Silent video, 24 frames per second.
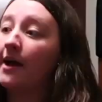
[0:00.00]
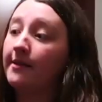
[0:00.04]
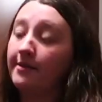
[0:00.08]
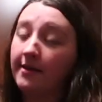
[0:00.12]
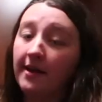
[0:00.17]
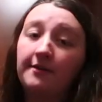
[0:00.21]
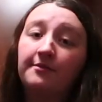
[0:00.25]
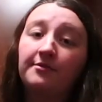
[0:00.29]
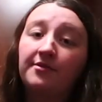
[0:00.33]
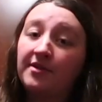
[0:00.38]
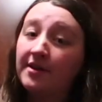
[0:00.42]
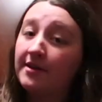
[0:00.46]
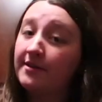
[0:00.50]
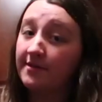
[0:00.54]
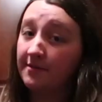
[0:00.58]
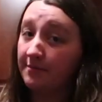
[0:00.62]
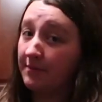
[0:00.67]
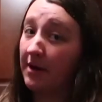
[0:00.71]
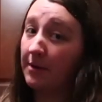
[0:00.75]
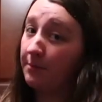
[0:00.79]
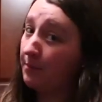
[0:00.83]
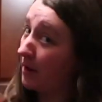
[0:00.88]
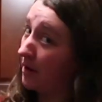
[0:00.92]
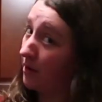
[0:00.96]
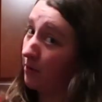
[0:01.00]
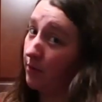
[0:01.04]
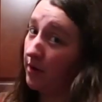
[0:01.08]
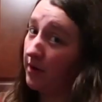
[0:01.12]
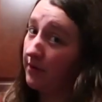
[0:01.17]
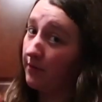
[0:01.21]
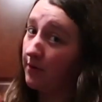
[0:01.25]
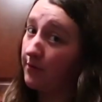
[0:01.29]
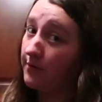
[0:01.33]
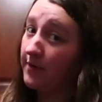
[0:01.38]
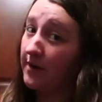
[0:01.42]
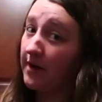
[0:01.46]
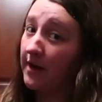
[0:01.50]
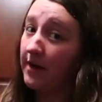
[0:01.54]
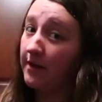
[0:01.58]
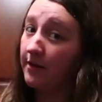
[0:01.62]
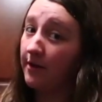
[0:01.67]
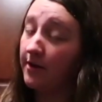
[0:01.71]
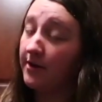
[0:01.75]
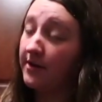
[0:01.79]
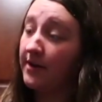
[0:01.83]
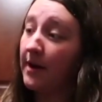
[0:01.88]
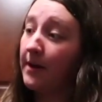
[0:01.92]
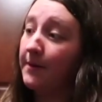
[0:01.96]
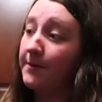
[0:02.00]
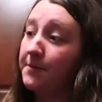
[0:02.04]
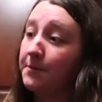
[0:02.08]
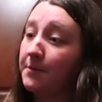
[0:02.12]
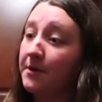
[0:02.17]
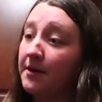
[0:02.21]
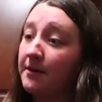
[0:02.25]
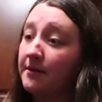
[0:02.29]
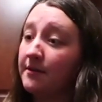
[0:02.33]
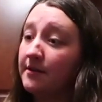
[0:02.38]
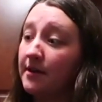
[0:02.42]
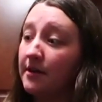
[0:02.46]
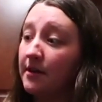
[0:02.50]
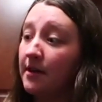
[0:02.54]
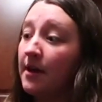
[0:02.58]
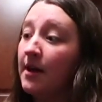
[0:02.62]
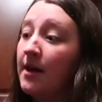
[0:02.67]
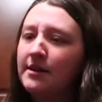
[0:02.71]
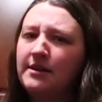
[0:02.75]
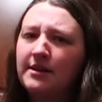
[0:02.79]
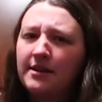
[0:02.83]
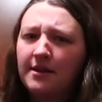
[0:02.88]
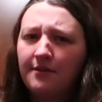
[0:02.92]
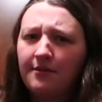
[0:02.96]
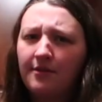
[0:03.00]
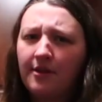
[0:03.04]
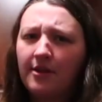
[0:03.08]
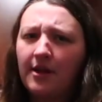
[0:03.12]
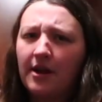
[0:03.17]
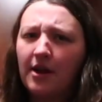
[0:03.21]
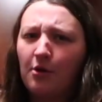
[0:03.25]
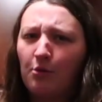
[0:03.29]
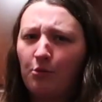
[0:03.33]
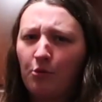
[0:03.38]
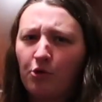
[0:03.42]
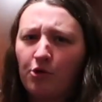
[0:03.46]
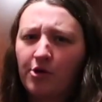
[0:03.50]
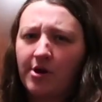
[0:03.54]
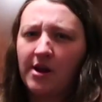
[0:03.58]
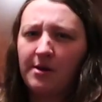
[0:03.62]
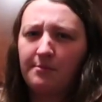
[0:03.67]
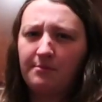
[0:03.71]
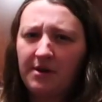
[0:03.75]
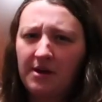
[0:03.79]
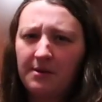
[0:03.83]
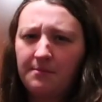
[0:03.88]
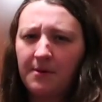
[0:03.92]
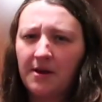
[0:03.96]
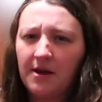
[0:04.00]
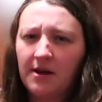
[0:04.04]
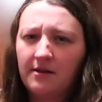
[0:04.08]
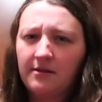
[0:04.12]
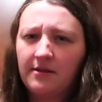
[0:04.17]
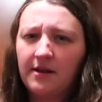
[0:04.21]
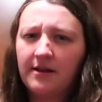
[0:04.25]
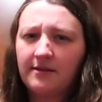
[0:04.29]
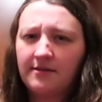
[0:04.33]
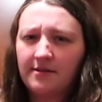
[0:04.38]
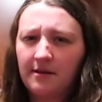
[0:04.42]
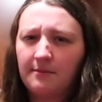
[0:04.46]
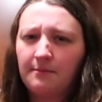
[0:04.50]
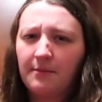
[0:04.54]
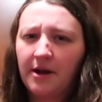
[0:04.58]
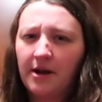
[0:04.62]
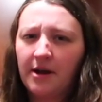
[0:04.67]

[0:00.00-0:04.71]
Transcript: I left things in my microwave overnight a lot of times because it didn't give you like a warning beeping like some